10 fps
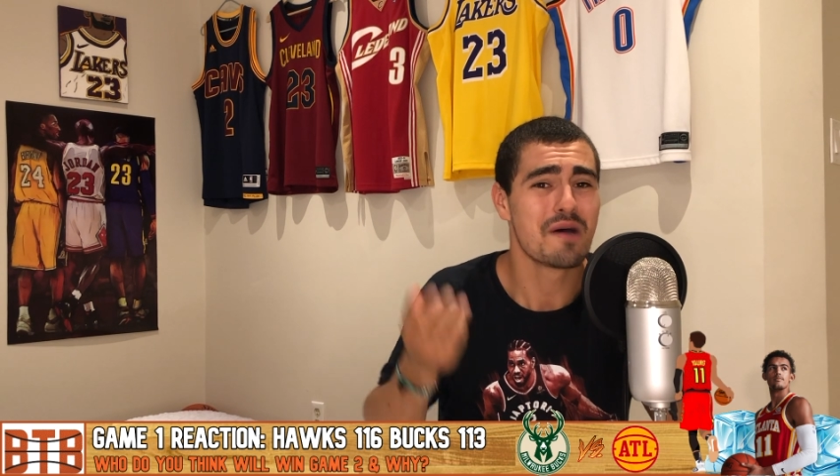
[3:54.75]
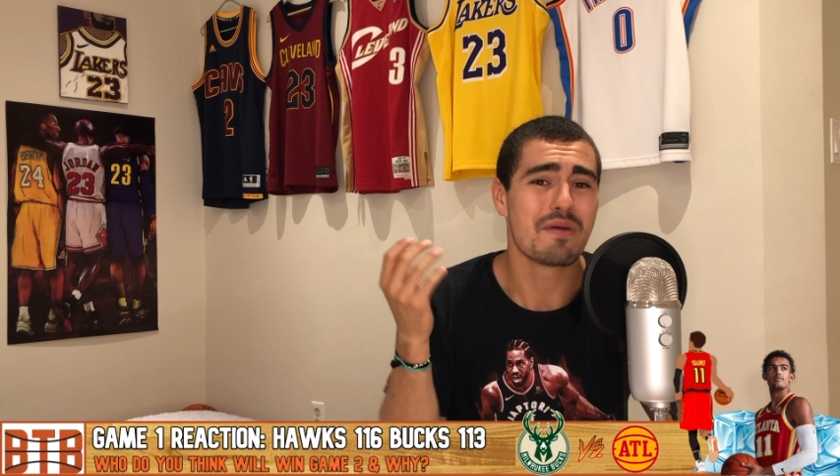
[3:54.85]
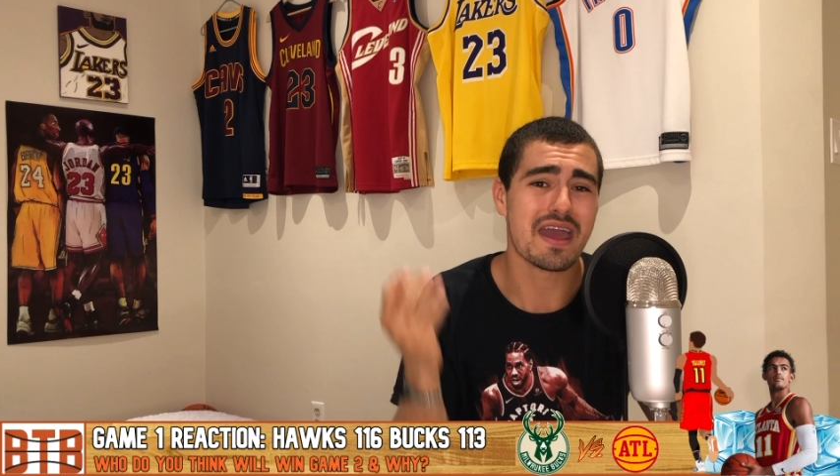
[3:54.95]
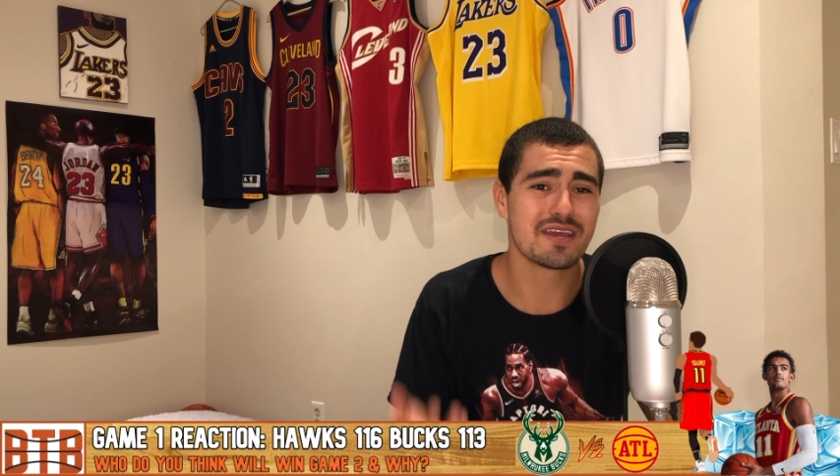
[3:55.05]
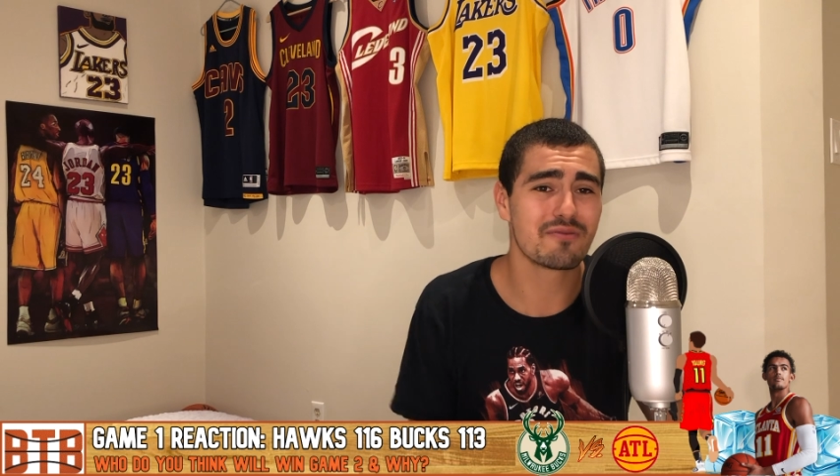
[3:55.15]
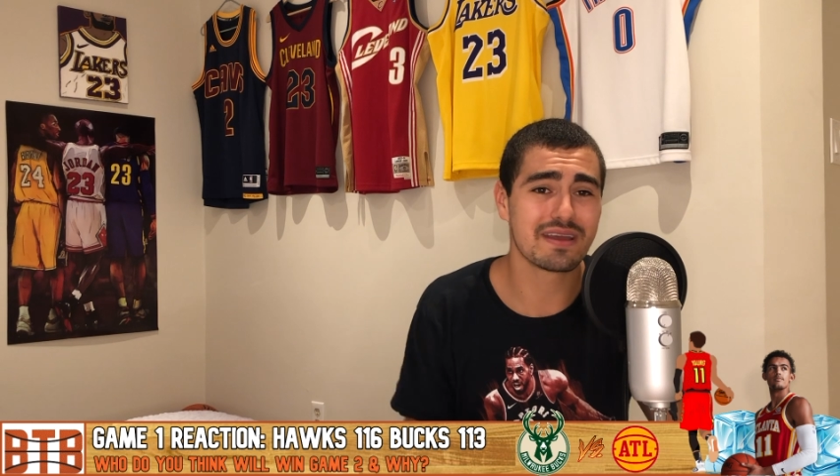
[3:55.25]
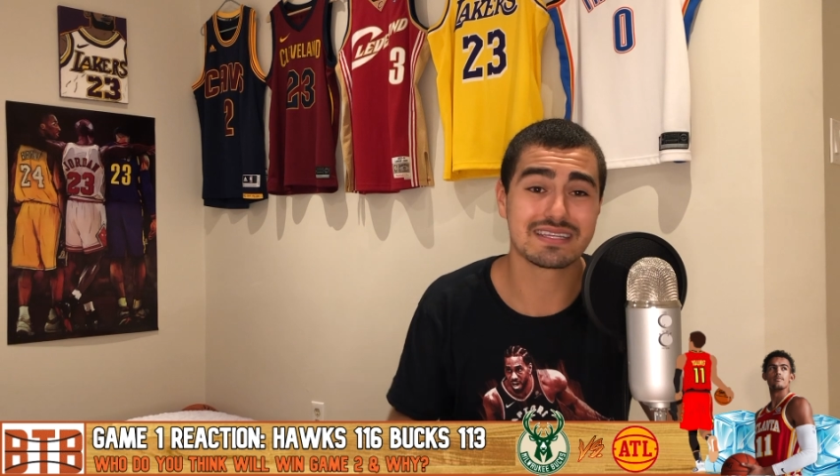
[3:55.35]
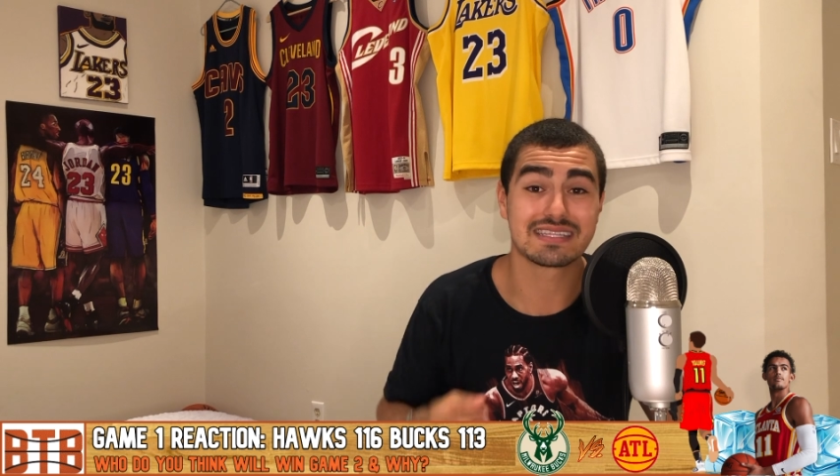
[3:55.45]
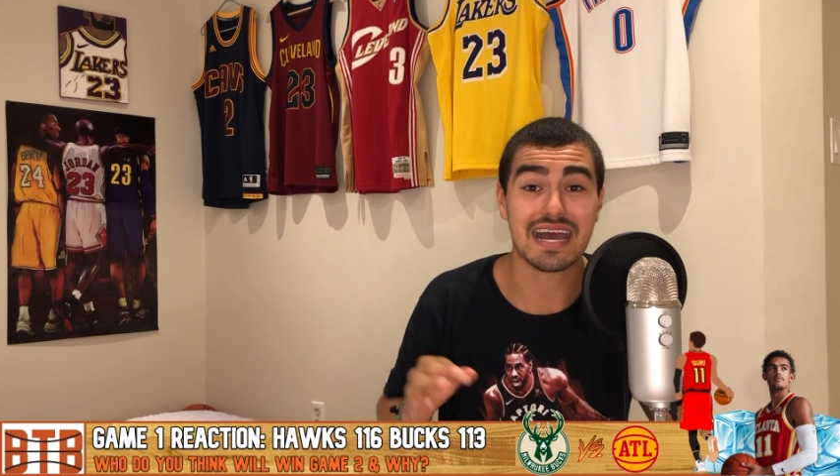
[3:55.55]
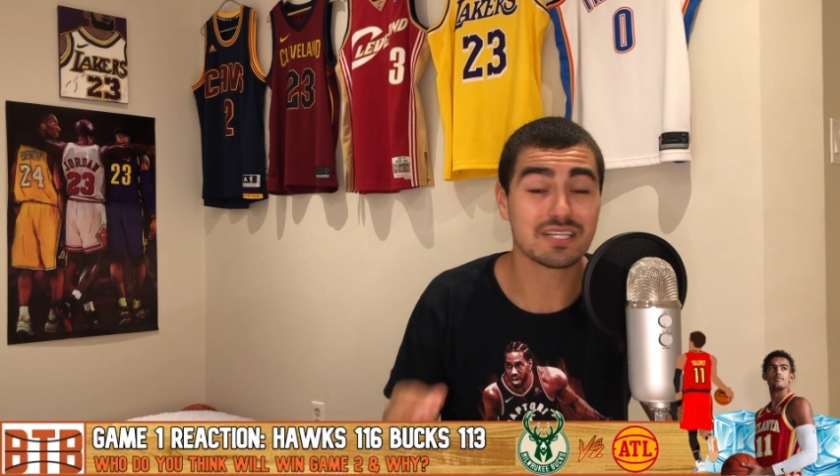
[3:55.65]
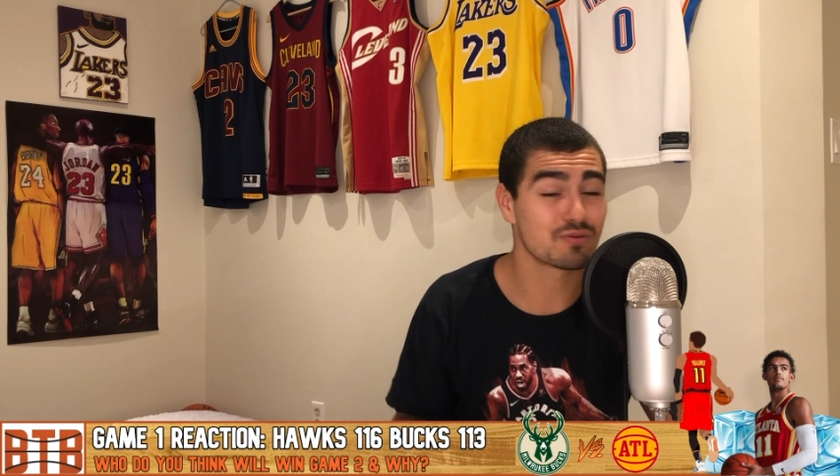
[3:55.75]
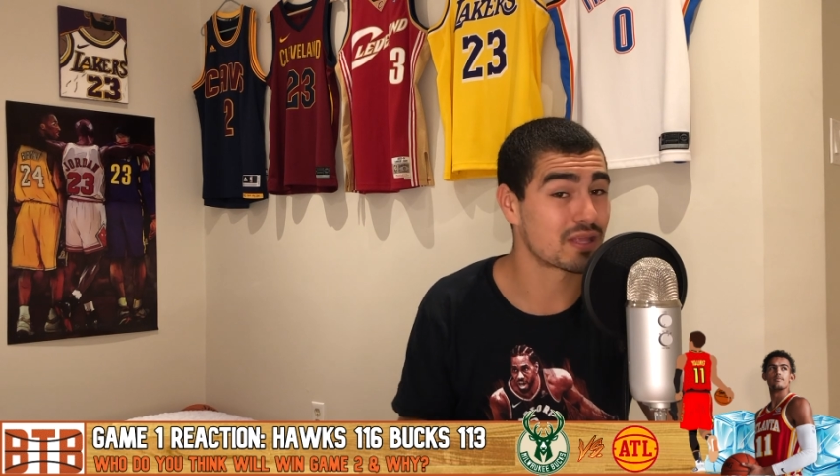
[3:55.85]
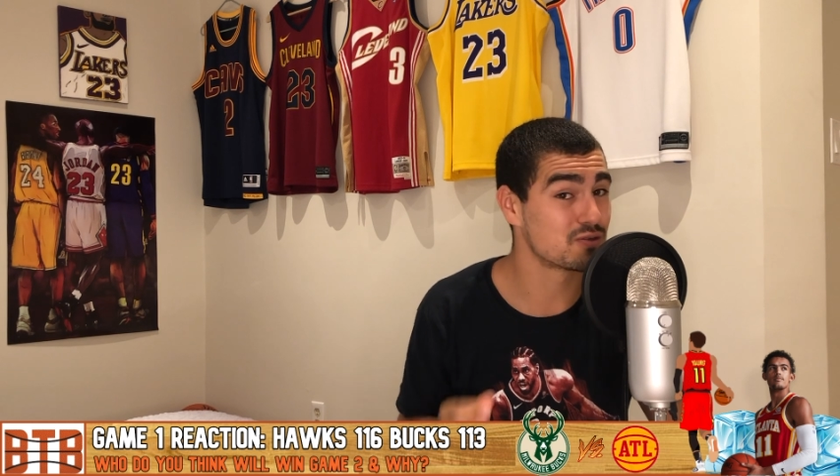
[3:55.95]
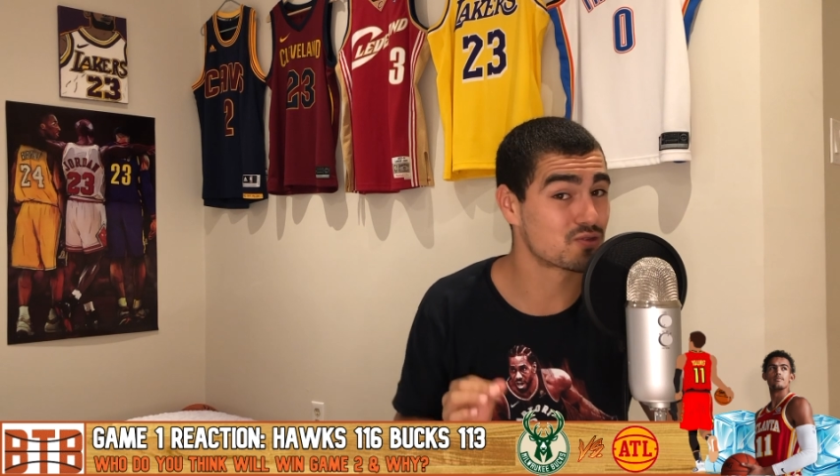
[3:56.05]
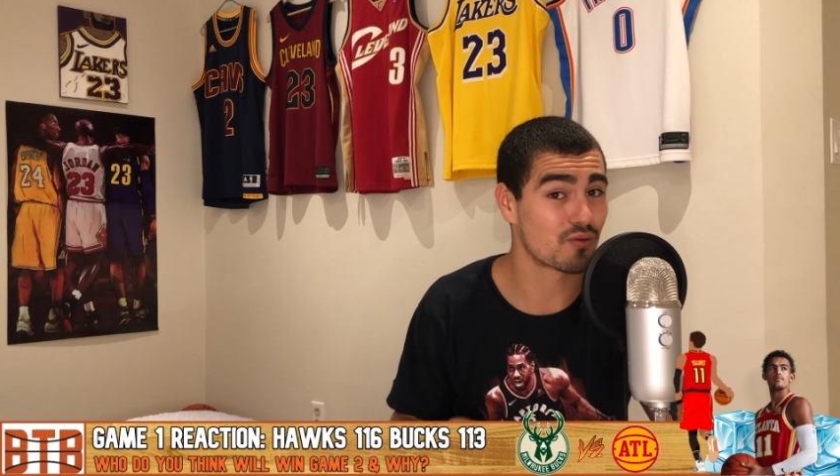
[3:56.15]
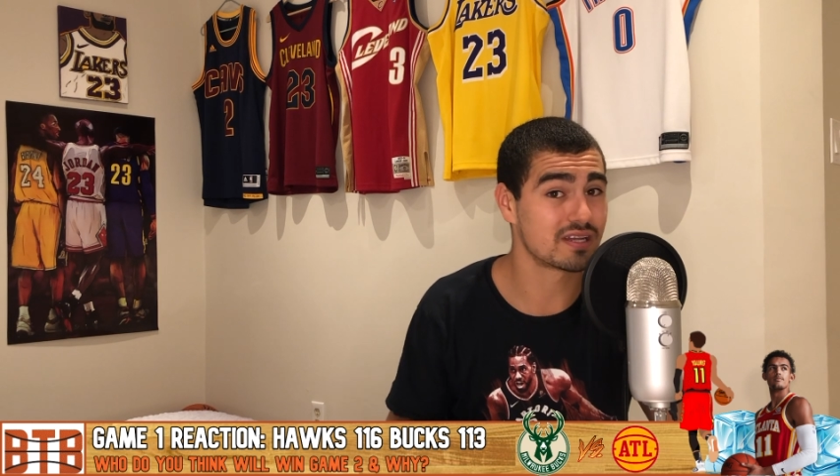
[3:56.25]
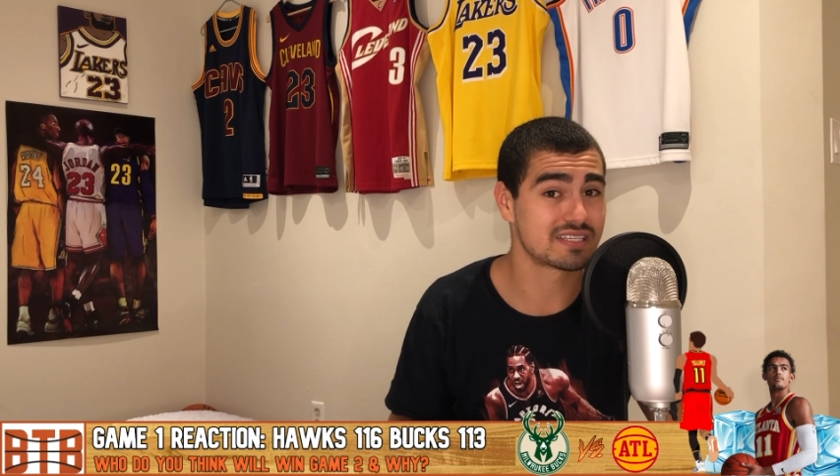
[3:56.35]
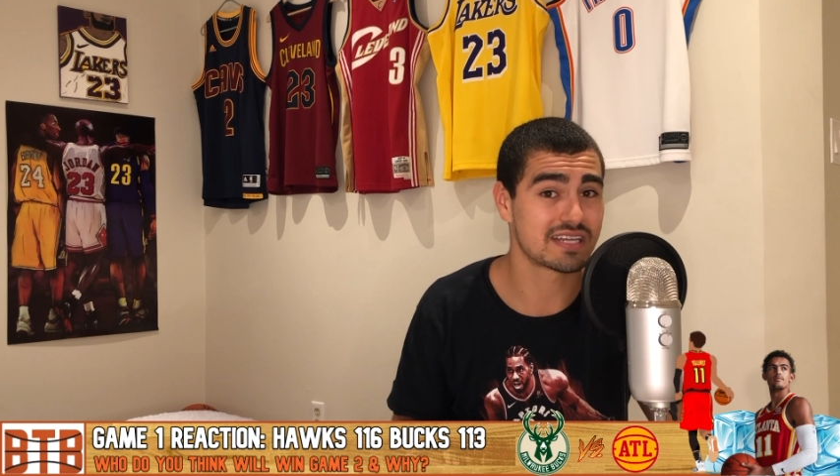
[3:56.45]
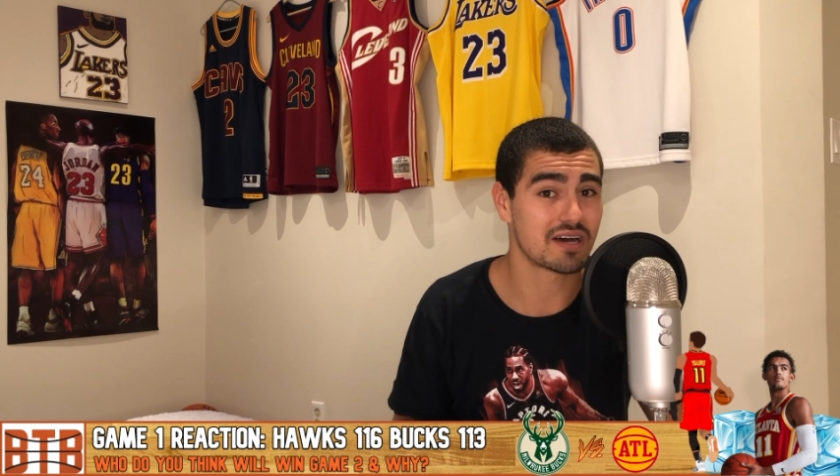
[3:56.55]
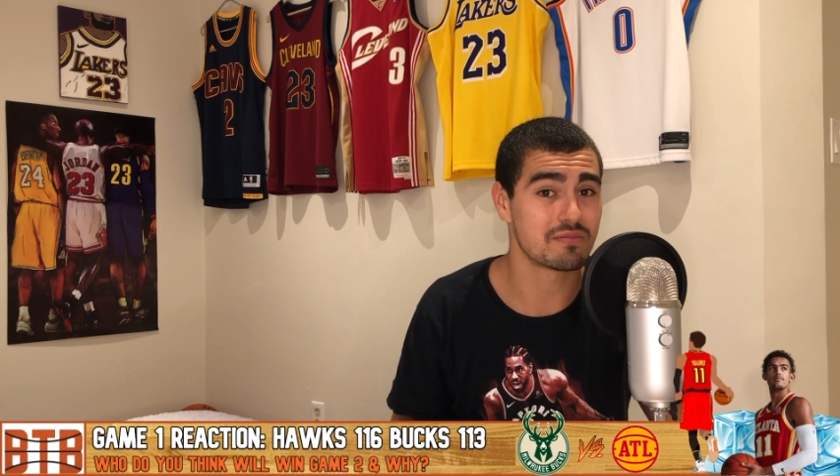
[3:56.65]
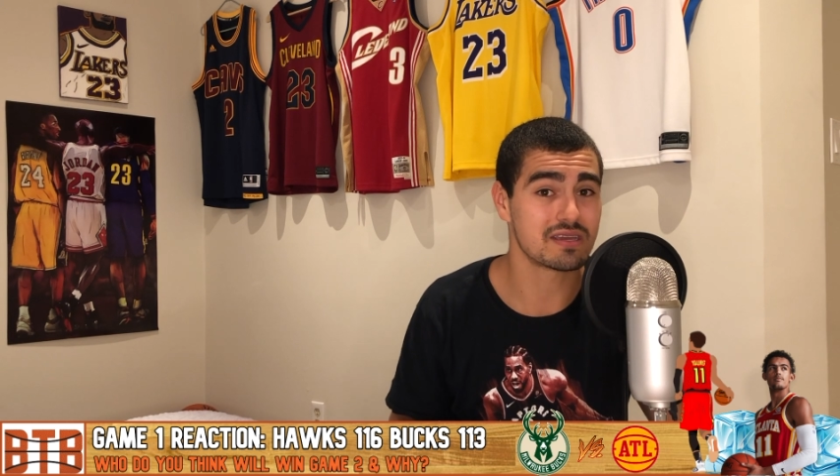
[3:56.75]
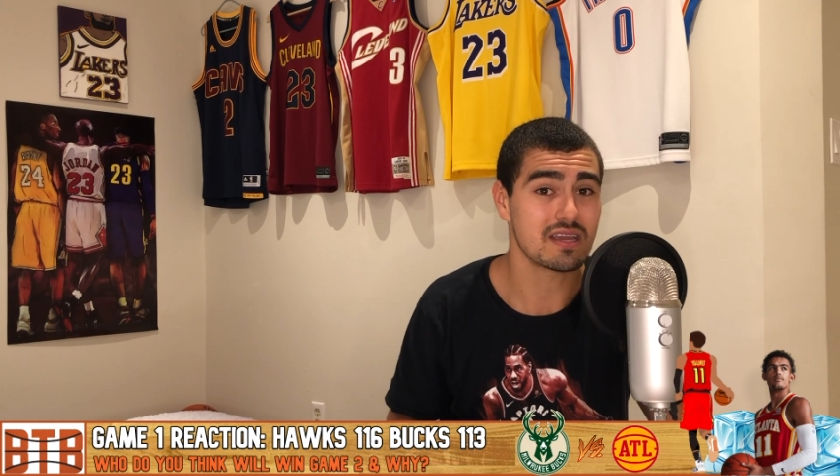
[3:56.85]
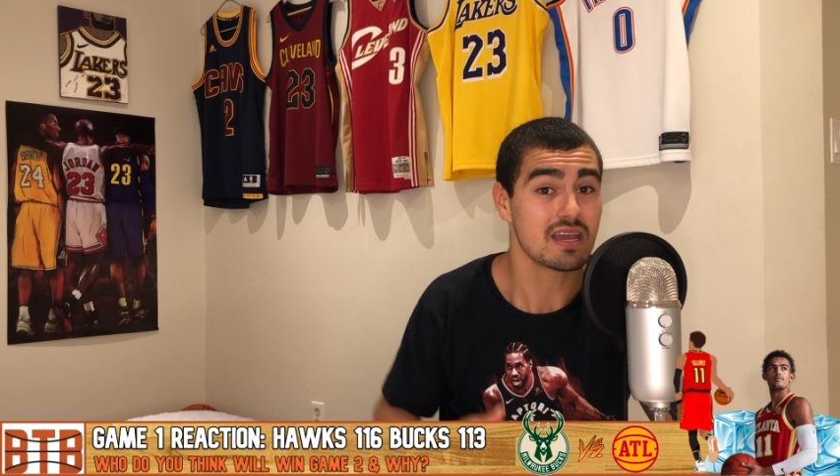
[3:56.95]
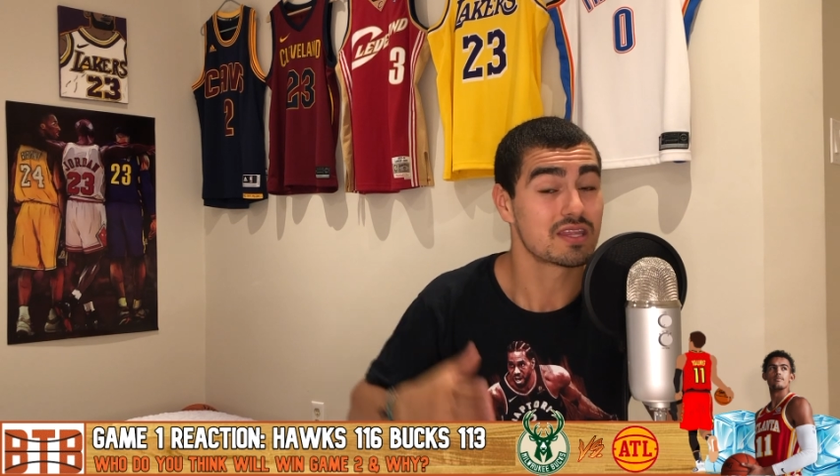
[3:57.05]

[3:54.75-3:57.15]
But anyways, that's what those runs tell me.